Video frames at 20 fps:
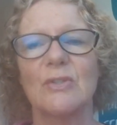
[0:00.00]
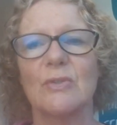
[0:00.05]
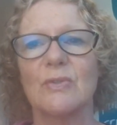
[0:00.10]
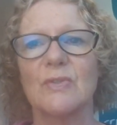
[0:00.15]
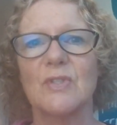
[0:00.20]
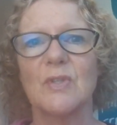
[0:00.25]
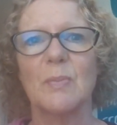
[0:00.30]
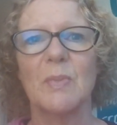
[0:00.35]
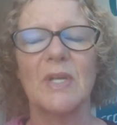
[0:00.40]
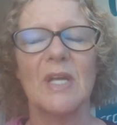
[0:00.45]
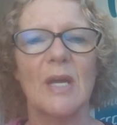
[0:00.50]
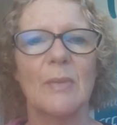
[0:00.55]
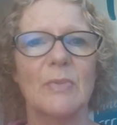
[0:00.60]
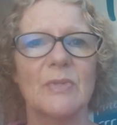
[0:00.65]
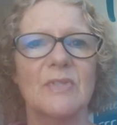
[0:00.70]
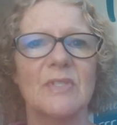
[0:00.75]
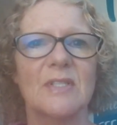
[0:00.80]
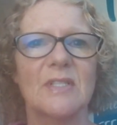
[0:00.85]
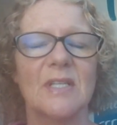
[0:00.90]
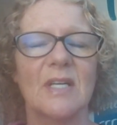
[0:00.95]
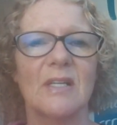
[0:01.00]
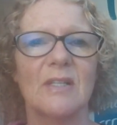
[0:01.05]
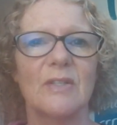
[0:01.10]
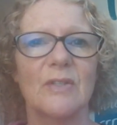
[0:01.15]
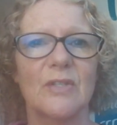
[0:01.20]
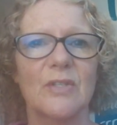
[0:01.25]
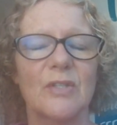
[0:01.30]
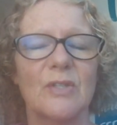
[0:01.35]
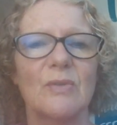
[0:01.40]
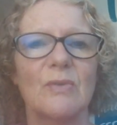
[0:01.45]
or to be able to tie your
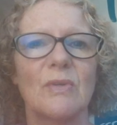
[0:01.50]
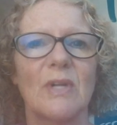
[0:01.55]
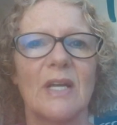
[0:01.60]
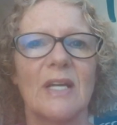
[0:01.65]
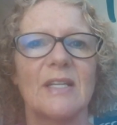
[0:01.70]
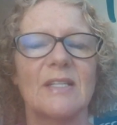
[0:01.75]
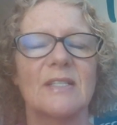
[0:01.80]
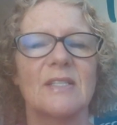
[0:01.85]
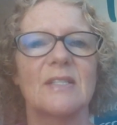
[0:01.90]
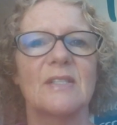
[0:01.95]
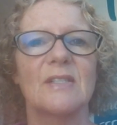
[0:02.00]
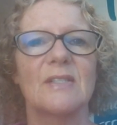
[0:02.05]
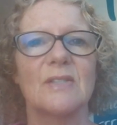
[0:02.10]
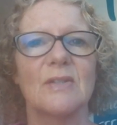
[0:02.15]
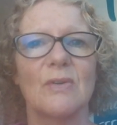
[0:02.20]
shoelaces,